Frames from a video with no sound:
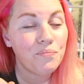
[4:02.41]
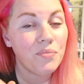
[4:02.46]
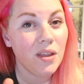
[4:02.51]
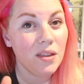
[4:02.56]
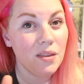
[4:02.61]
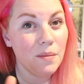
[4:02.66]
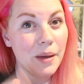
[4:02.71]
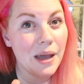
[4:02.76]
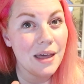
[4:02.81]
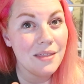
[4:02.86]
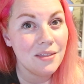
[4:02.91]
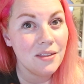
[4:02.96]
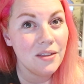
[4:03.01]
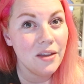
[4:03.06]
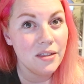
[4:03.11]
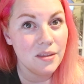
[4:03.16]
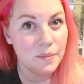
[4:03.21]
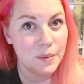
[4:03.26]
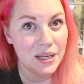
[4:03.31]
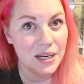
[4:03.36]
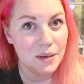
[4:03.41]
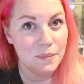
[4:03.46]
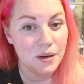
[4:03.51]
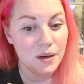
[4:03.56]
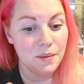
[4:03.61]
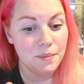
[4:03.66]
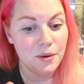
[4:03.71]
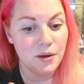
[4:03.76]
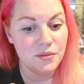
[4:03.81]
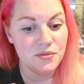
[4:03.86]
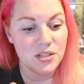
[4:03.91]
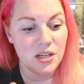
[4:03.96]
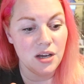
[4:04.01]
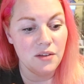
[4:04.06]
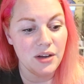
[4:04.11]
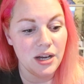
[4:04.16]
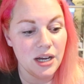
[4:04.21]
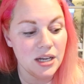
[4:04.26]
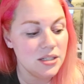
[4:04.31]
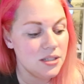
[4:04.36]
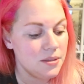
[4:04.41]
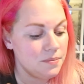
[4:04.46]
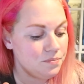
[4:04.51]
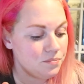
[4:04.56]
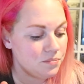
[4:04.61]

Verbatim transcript: They're better than the other peanut butter puffs that I've had.